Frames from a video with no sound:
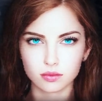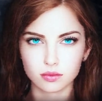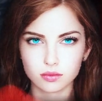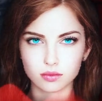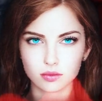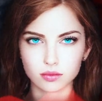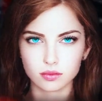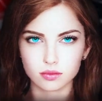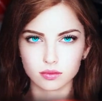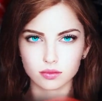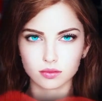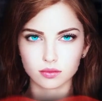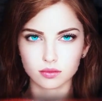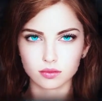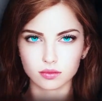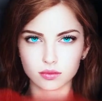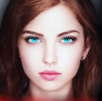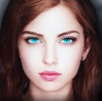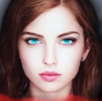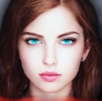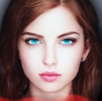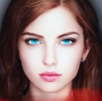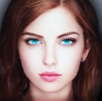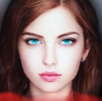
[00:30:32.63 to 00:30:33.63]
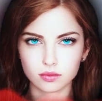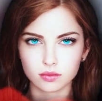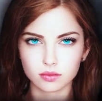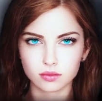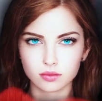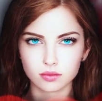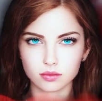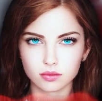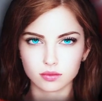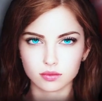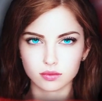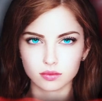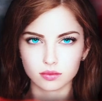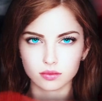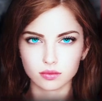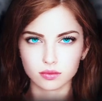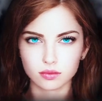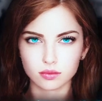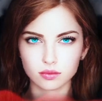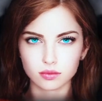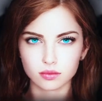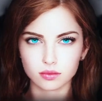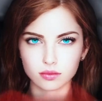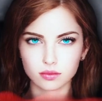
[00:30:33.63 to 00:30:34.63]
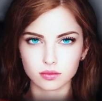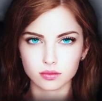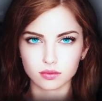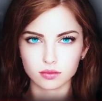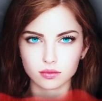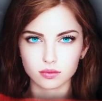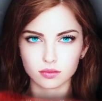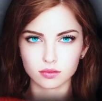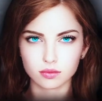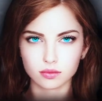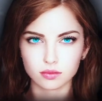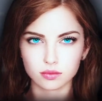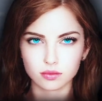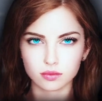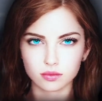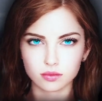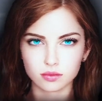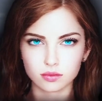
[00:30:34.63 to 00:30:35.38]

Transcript: your tactical intelligence assistant.